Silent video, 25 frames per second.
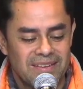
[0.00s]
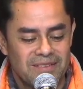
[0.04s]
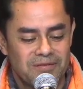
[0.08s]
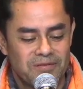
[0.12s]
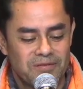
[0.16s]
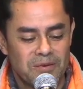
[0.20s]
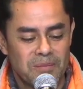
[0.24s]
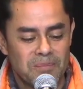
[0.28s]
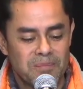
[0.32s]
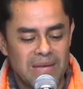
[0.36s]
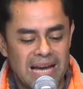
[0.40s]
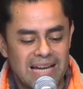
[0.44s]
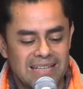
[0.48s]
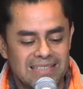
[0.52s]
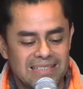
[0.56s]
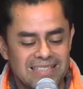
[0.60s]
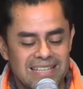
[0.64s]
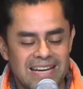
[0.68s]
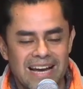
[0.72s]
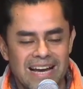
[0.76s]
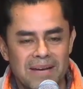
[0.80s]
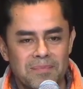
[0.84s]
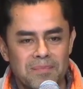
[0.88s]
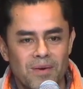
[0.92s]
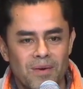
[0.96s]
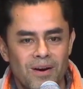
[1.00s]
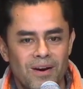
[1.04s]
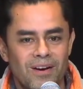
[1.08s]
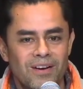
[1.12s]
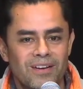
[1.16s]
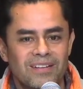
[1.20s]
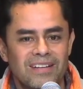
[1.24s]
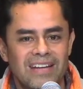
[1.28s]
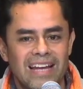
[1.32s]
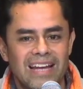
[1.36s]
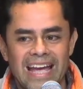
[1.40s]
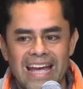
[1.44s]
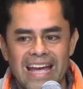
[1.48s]
from that time
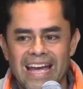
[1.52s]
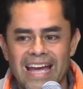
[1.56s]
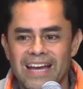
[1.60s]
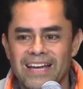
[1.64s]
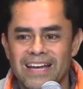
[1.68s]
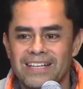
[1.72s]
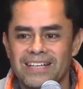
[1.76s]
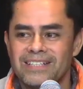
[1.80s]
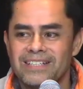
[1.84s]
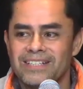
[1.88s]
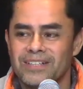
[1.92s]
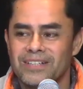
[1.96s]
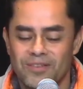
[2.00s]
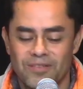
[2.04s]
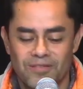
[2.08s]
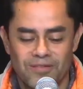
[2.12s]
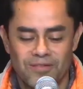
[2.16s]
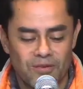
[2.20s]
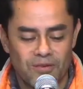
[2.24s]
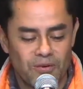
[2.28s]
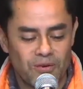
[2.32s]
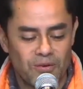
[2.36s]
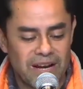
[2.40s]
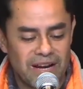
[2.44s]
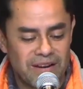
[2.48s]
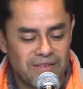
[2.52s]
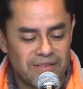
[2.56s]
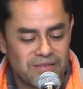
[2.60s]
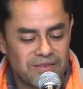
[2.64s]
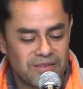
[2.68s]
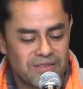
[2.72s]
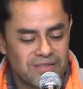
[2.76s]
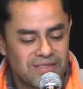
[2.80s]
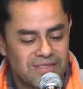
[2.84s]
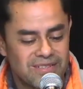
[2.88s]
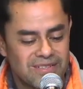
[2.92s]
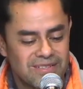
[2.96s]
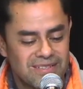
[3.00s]
on and
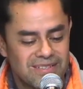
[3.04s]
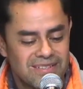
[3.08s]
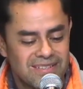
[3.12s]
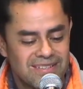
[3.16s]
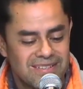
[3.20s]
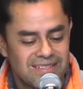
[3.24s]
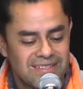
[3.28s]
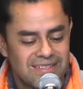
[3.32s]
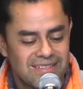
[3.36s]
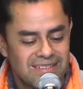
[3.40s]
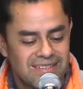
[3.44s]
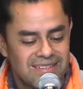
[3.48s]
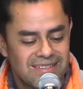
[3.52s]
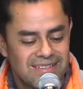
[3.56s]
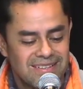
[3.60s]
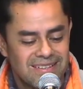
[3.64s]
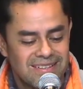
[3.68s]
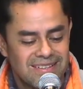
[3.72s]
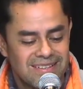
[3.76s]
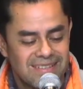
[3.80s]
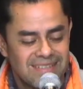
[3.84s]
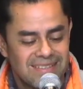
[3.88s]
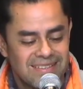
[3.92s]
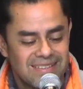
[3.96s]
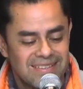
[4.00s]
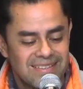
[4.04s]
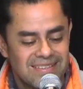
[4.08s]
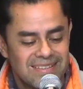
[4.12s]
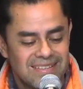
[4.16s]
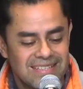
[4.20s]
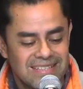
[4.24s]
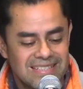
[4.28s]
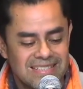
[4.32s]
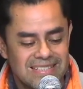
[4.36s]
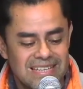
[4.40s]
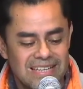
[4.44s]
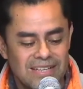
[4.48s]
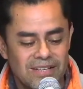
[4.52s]
forever.
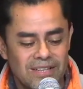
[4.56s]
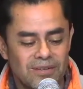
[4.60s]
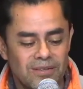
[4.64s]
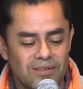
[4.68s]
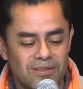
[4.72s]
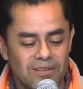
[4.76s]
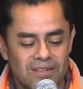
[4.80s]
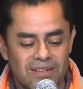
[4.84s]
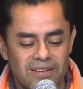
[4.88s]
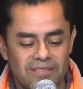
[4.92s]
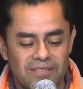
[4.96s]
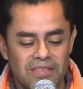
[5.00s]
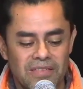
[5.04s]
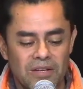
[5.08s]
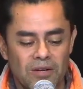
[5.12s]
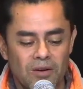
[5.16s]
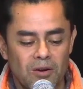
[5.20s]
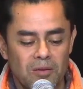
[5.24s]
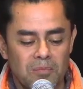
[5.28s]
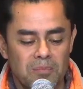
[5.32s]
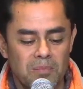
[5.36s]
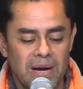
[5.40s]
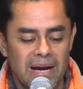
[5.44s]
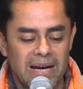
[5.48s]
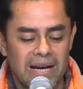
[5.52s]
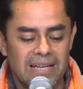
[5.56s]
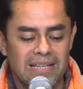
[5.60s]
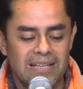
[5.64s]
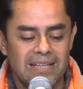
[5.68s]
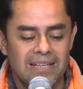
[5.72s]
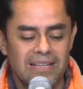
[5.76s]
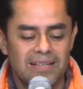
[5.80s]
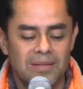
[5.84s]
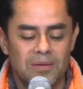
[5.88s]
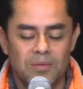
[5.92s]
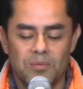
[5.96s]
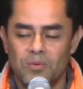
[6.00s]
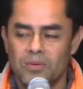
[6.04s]
The zeal of the
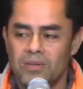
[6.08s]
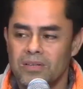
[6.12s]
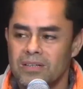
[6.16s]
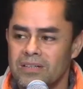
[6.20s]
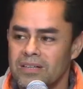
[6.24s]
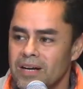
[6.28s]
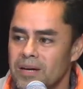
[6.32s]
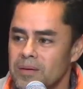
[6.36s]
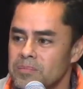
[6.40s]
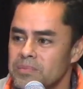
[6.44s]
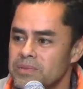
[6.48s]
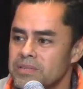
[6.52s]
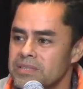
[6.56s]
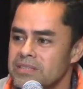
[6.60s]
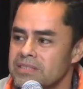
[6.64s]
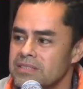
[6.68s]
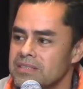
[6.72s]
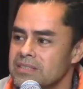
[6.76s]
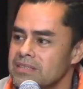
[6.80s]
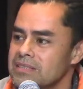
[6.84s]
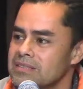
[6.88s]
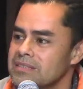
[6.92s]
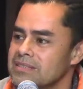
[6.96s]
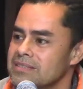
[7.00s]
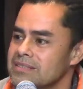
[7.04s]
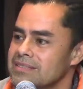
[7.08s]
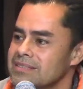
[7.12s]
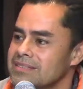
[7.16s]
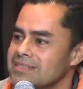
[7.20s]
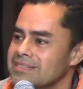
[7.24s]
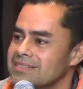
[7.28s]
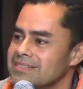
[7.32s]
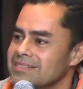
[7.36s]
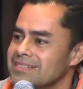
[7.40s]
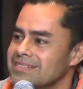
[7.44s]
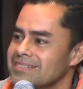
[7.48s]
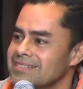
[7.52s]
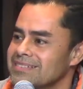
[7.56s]
Almighty will accomplish this.
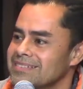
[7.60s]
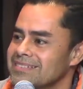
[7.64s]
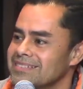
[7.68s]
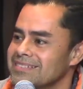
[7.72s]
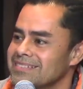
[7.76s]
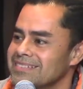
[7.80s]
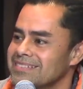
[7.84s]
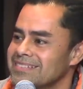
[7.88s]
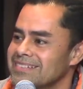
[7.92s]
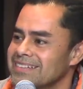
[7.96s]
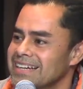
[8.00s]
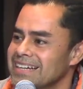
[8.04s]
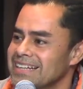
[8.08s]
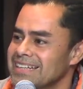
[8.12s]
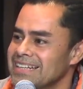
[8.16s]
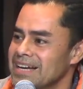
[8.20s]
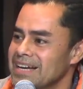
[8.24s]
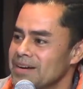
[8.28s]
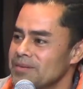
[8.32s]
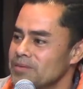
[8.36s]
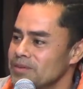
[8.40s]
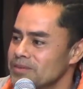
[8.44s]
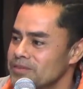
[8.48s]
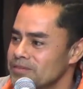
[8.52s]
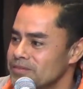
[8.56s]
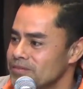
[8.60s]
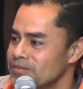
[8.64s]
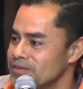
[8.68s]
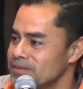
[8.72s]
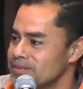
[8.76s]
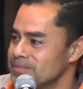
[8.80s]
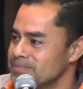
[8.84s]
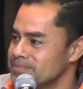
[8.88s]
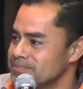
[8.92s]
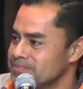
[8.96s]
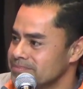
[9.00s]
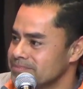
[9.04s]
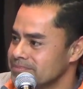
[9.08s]
Isn't that
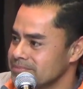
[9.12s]
wonderful?